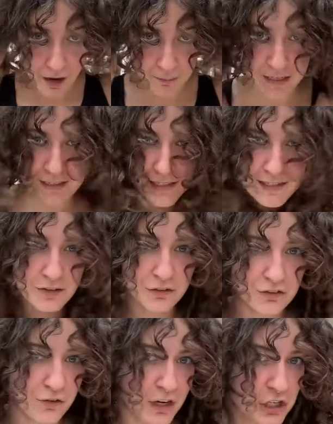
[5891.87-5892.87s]
because the silk
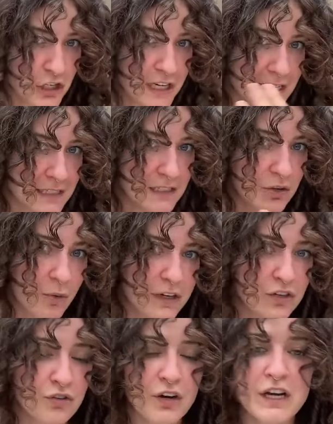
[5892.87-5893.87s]
scrunchie isn't going
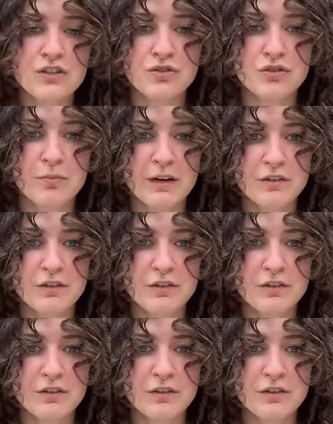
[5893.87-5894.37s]
to create too